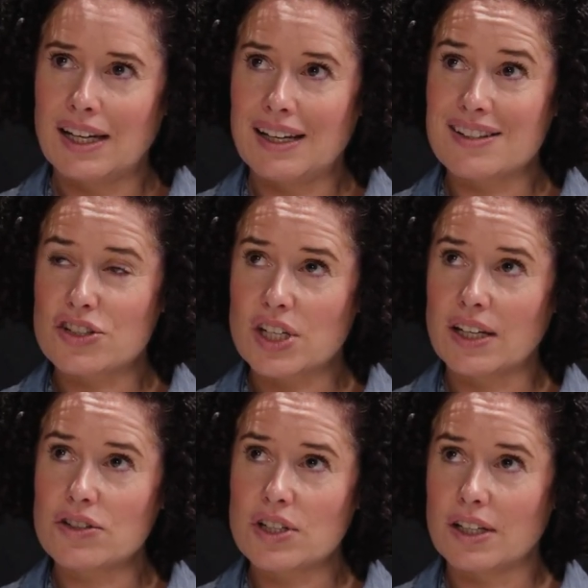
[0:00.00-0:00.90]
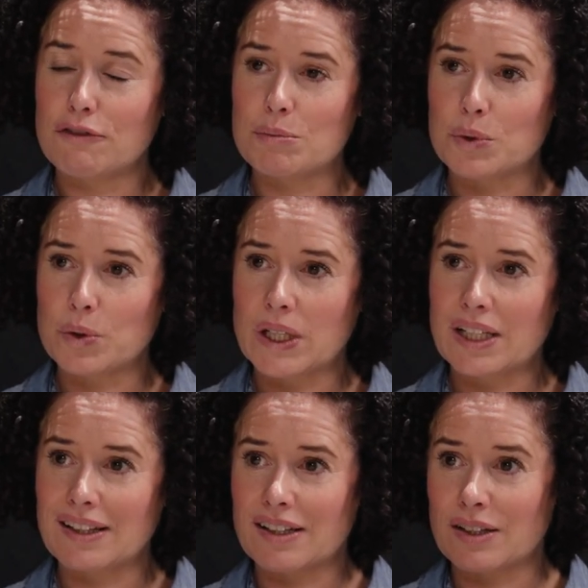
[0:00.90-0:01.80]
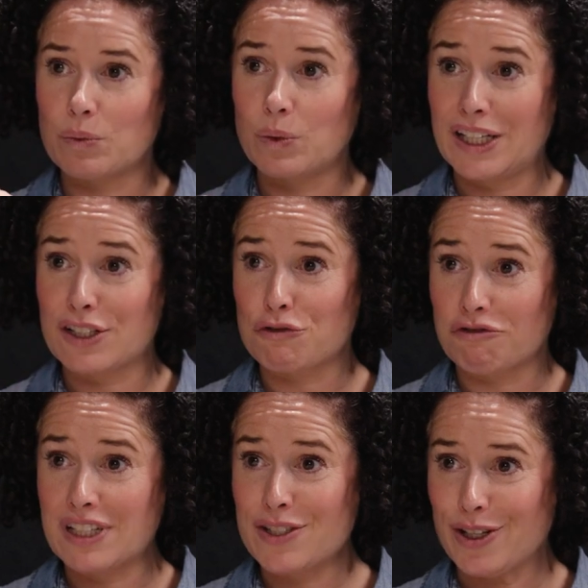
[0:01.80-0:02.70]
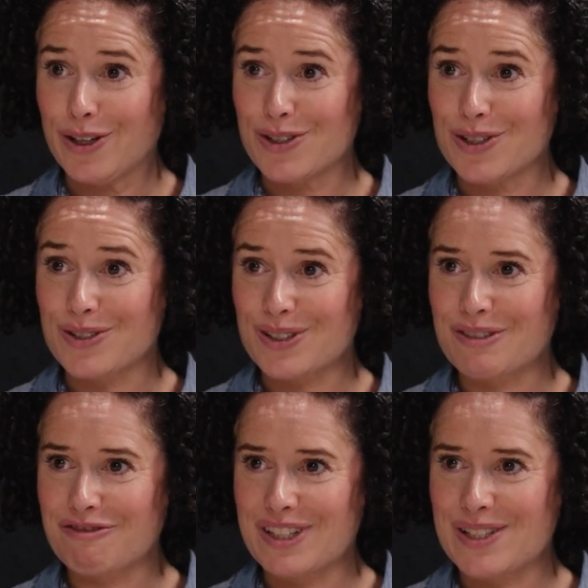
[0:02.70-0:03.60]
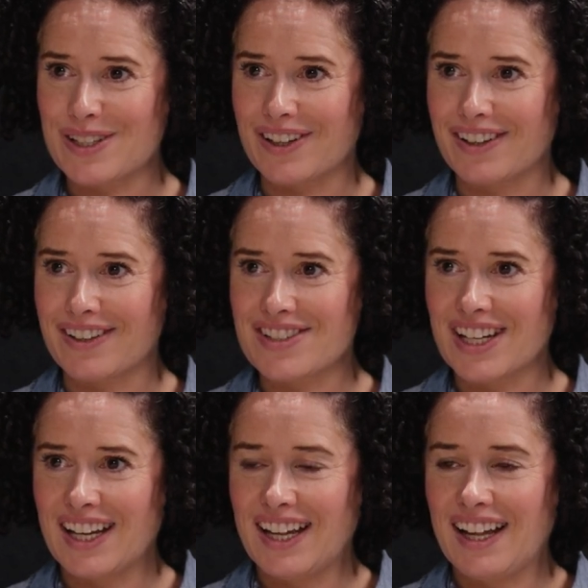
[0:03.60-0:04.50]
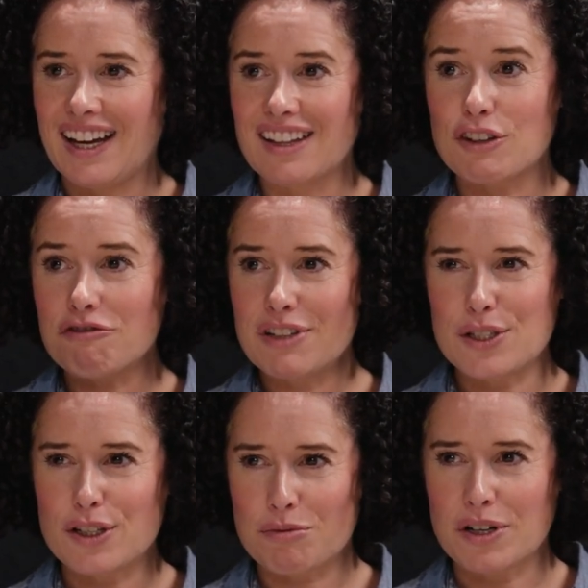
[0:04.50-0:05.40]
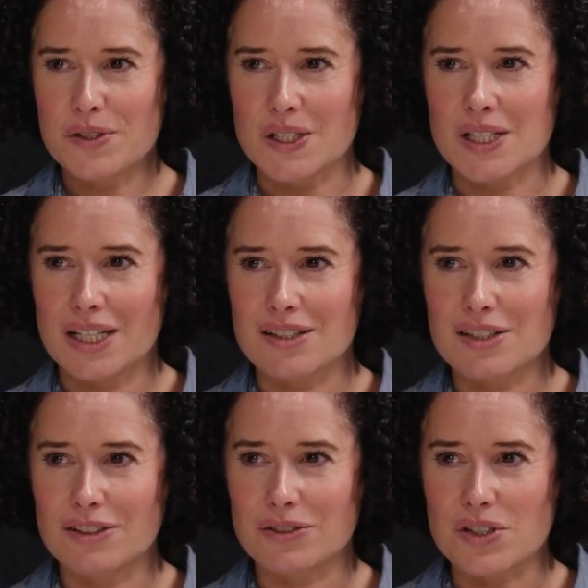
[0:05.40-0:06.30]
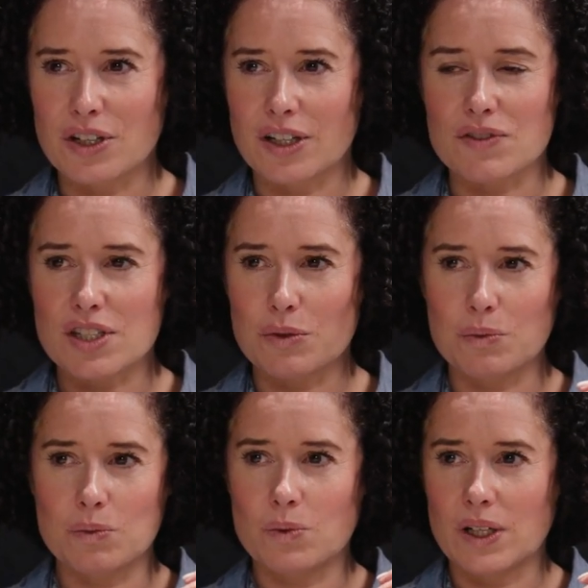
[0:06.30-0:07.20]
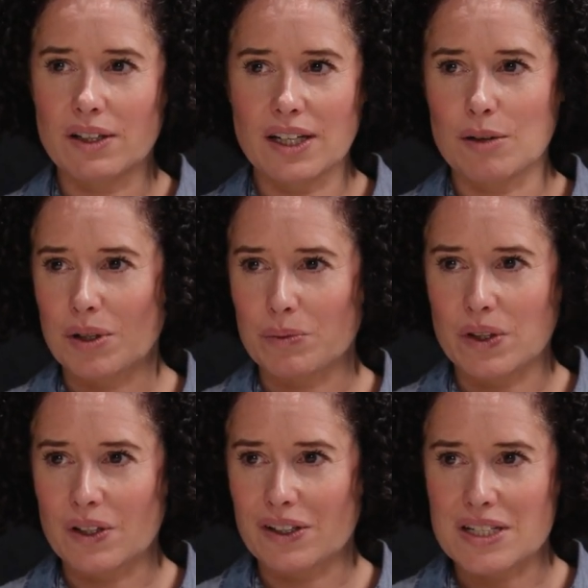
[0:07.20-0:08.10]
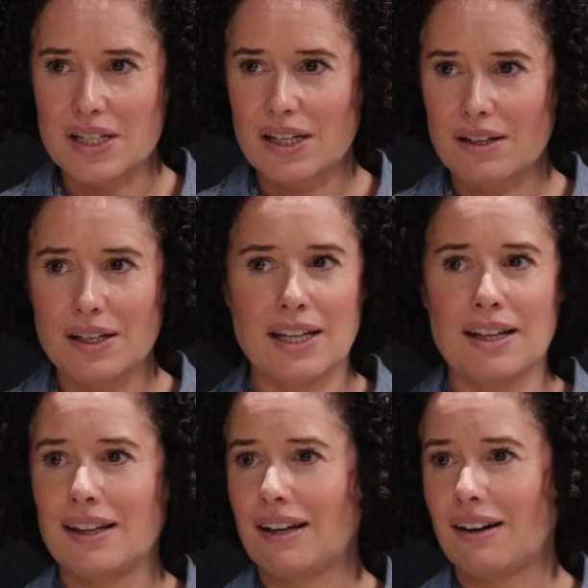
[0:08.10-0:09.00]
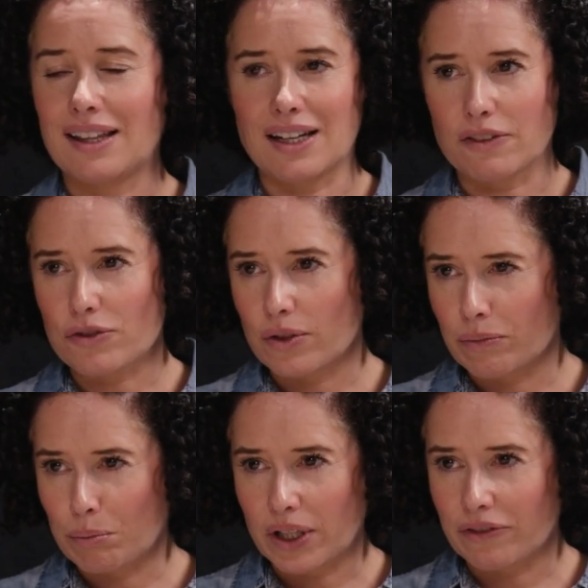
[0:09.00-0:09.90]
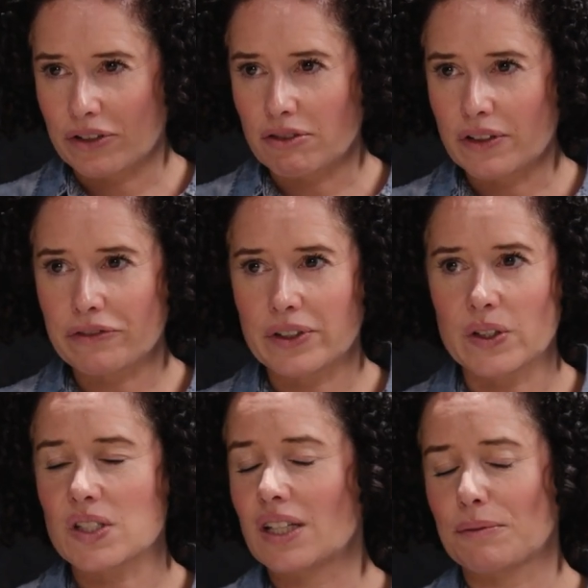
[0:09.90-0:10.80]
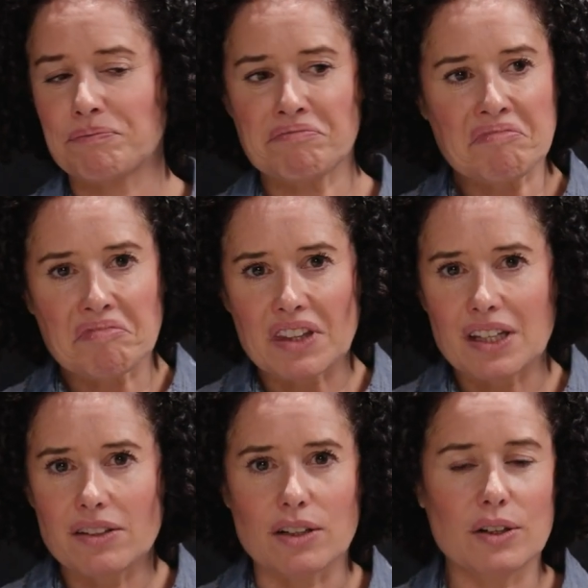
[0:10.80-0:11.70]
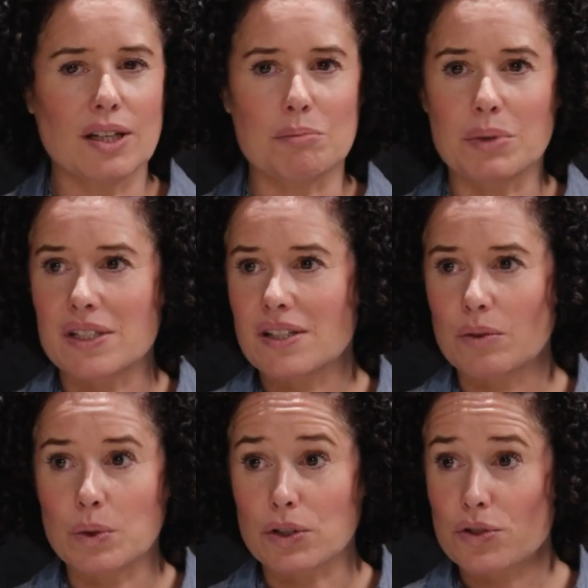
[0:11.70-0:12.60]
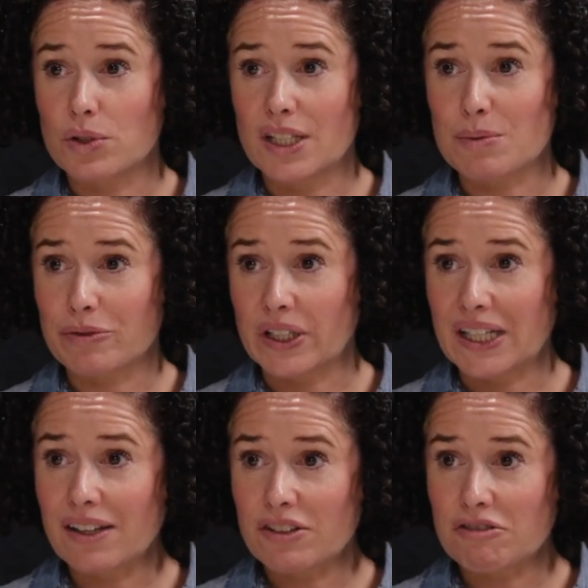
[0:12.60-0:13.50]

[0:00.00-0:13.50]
It's changing even more quickly than we as researchers can research. And the research process takes a long time. So when I come up with an idea, I then have to apply for grant funding. It might take 1 or 2 years before I get the